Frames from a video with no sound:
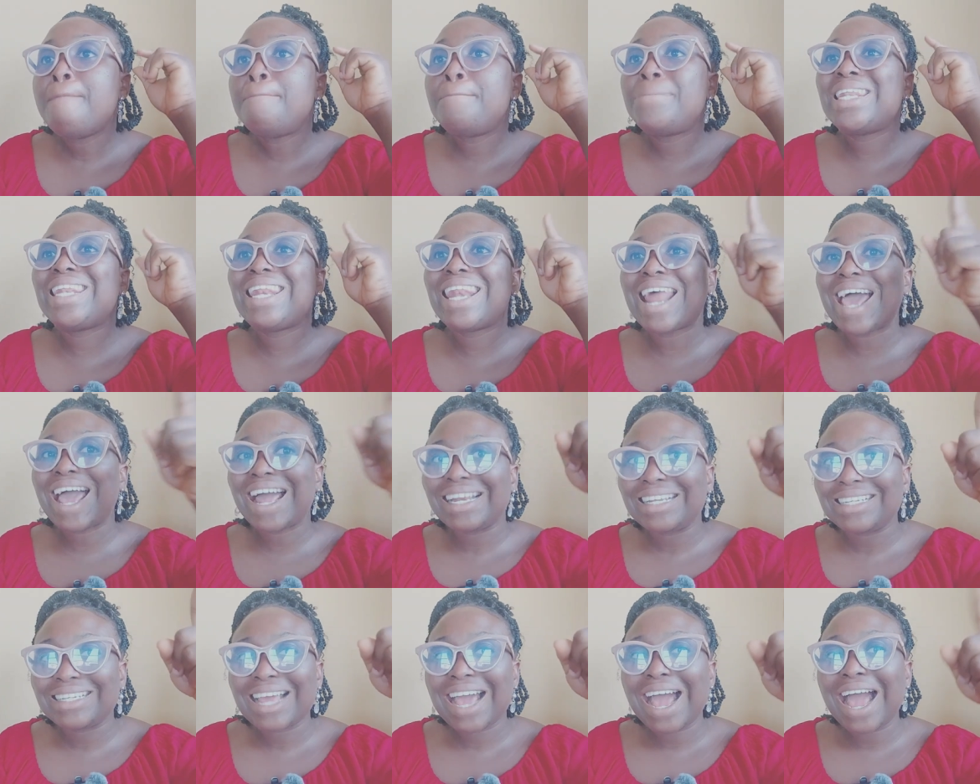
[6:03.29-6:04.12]

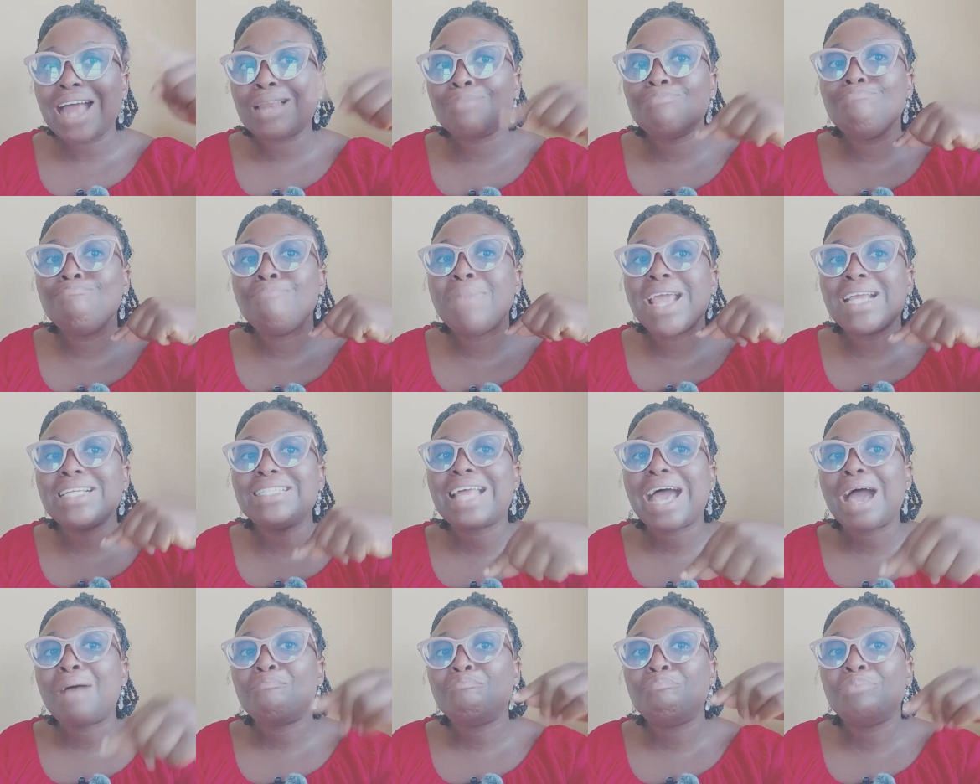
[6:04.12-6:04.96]
plan and make
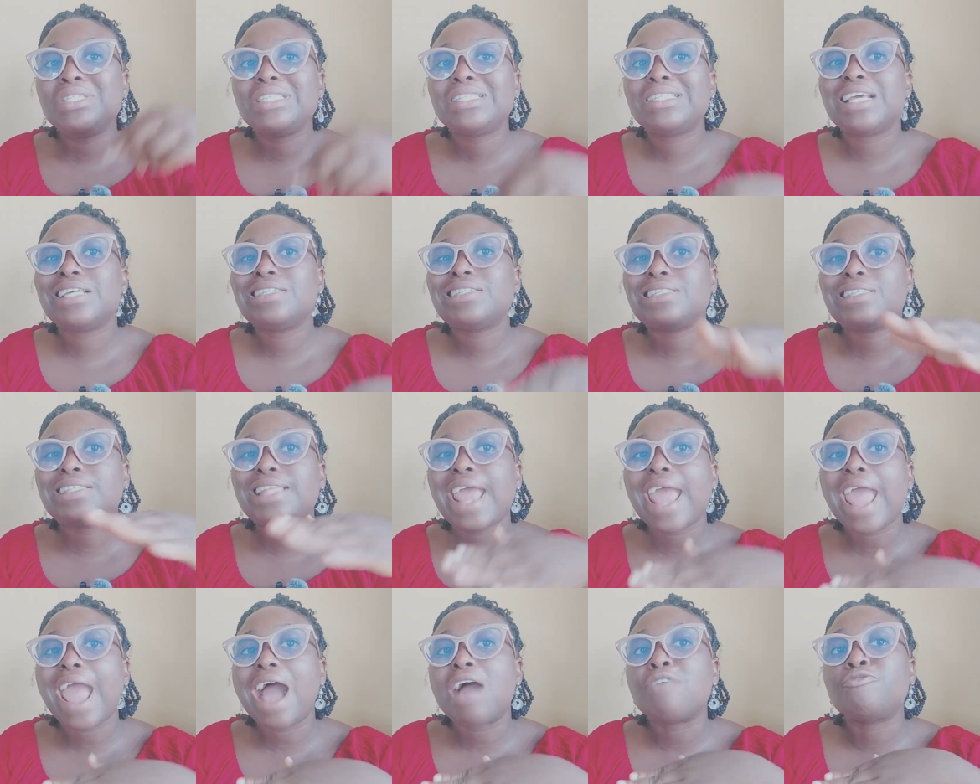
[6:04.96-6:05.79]
that business
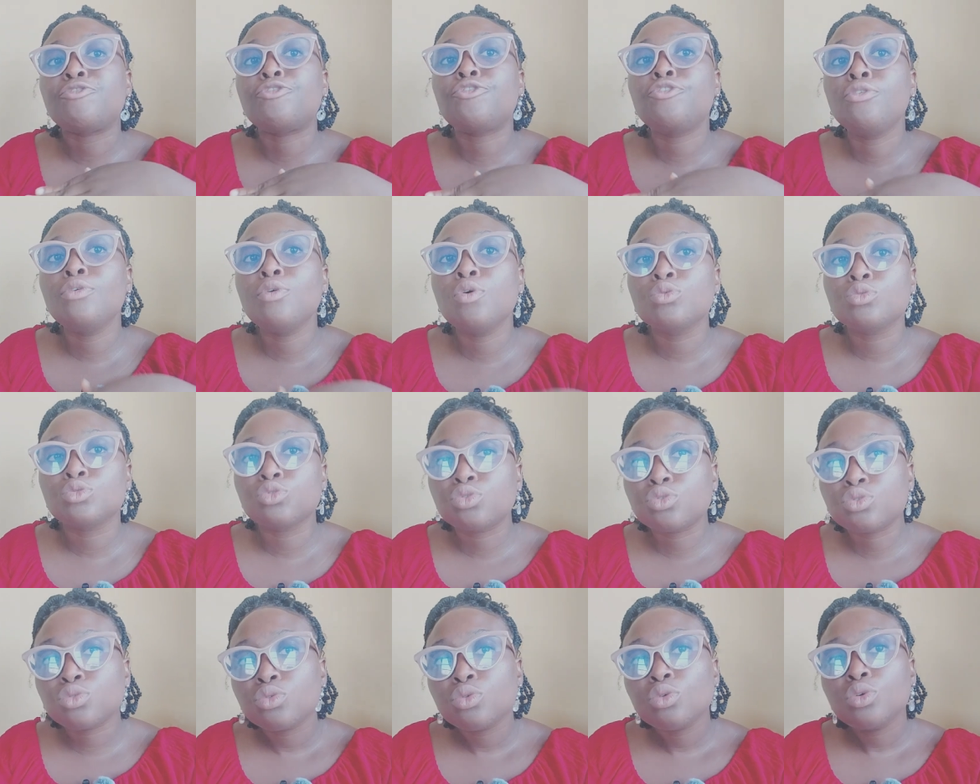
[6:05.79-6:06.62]
stay afloat